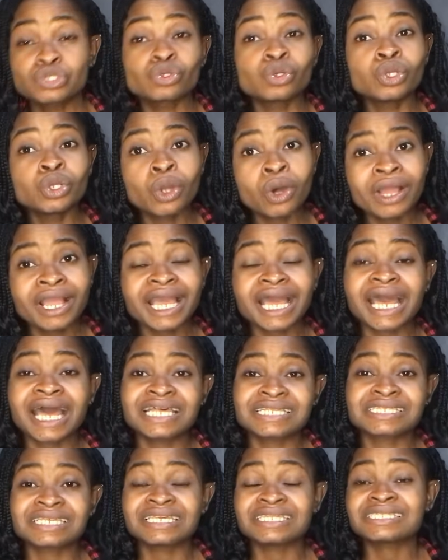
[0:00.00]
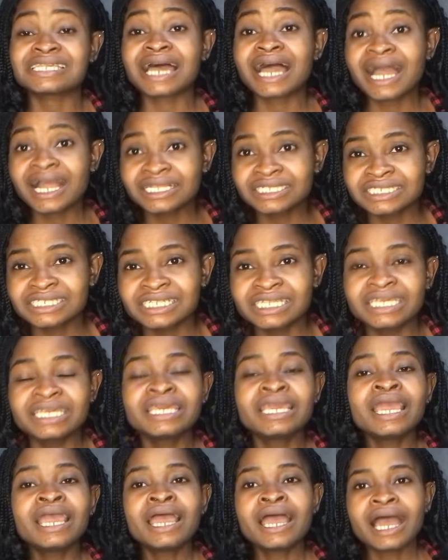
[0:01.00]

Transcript: so long as it's actually